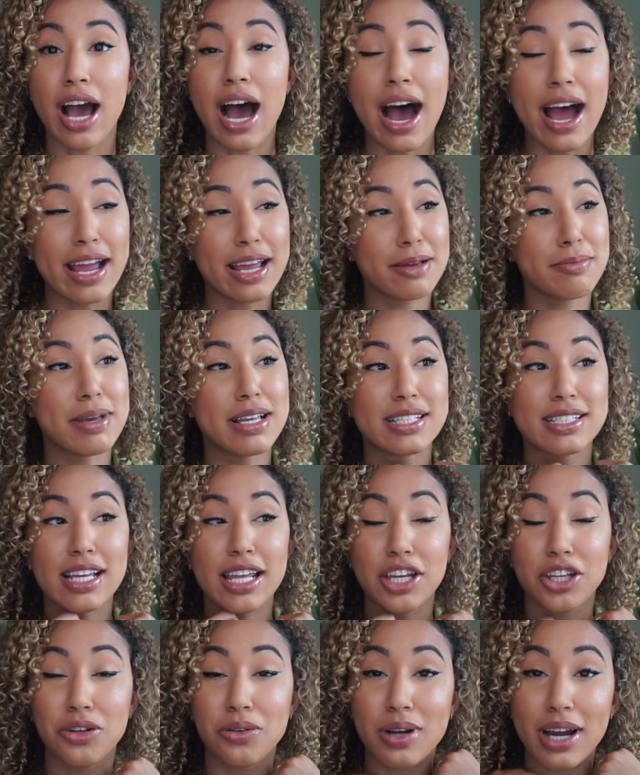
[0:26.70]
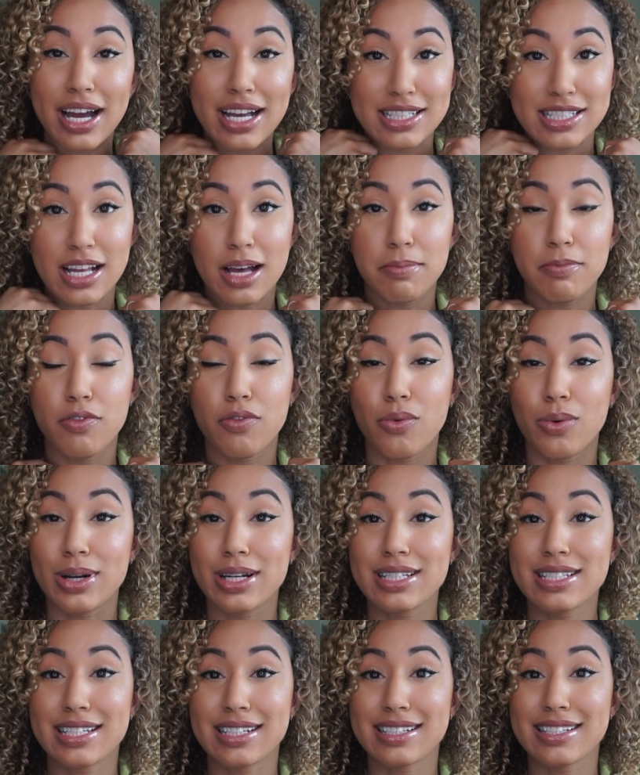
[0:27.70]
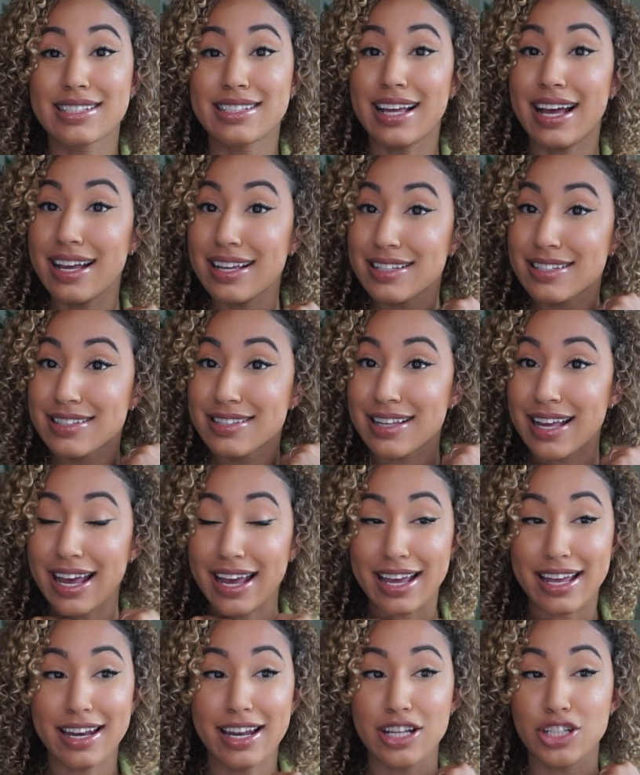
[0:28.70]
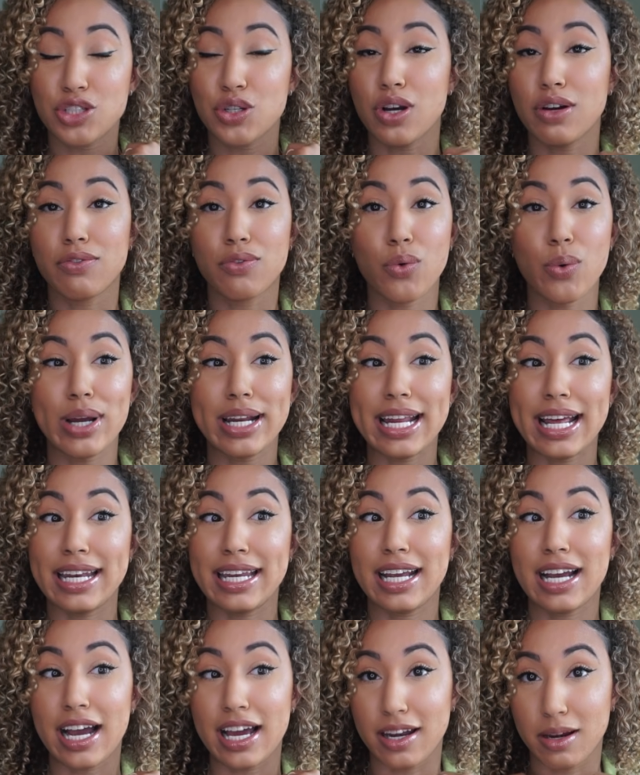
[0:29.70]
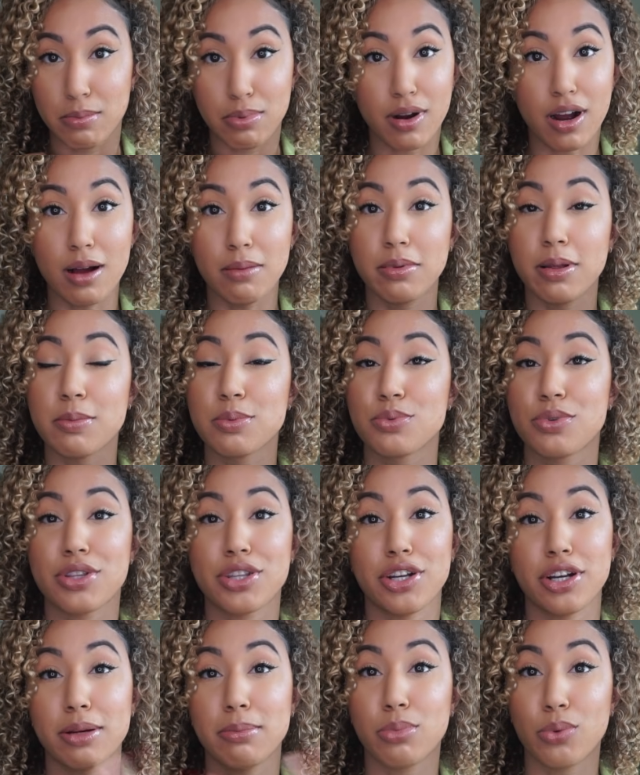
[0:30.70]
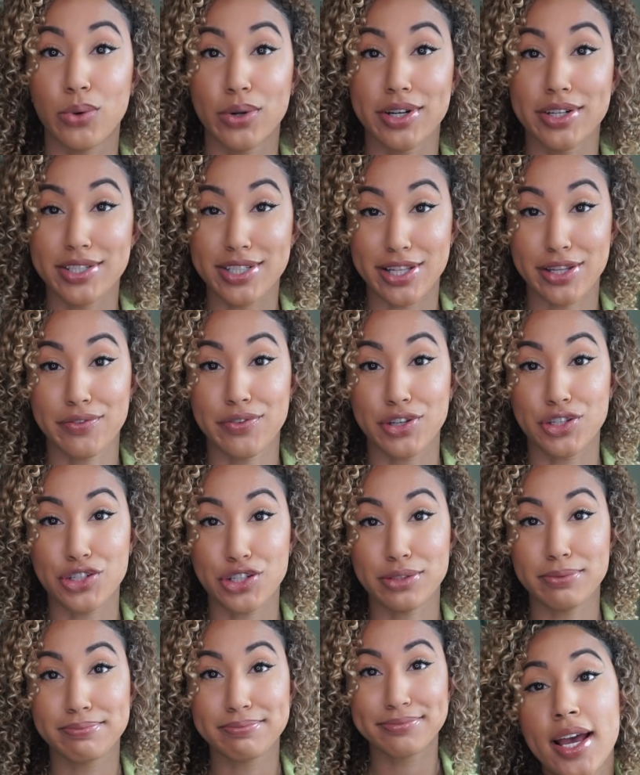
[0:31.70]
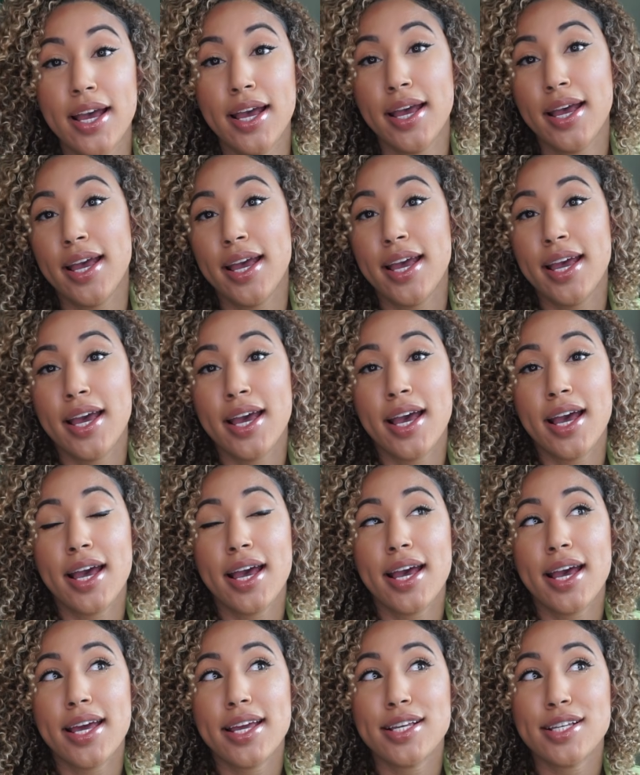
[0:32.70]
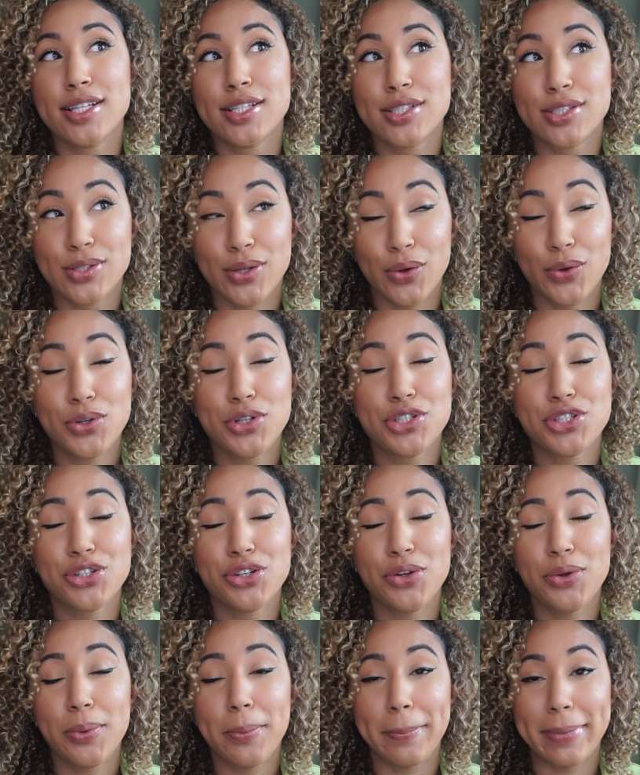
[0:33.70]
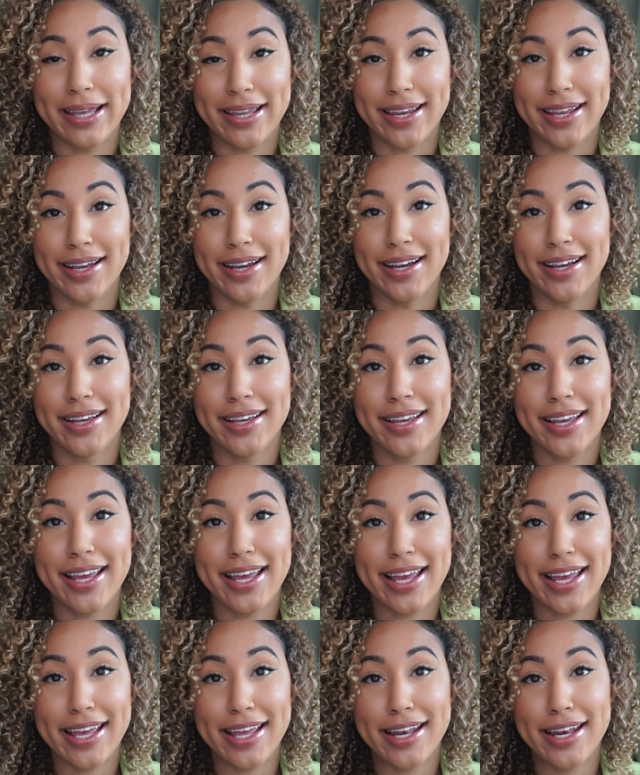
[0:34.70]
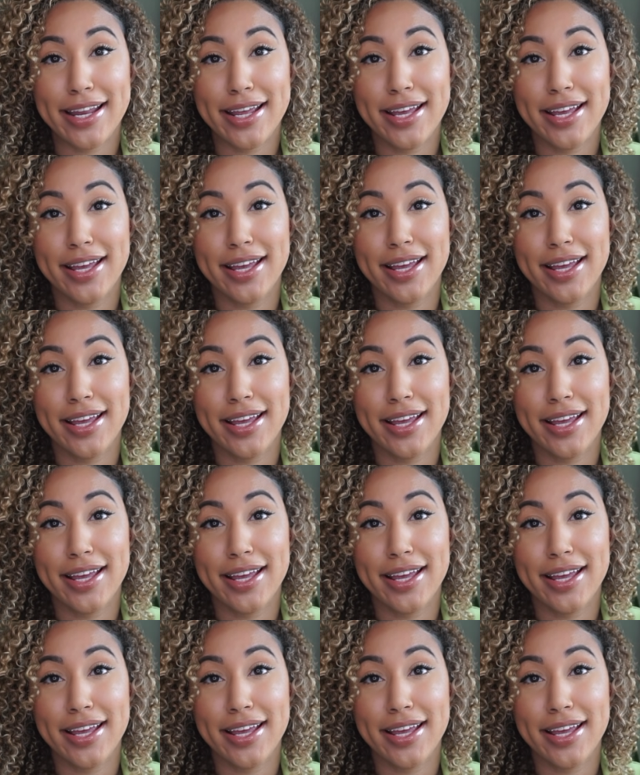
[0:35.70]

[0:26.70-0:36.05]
I am setting you guys up for success and to avoid any kind of problems with your employers in the future. Social media in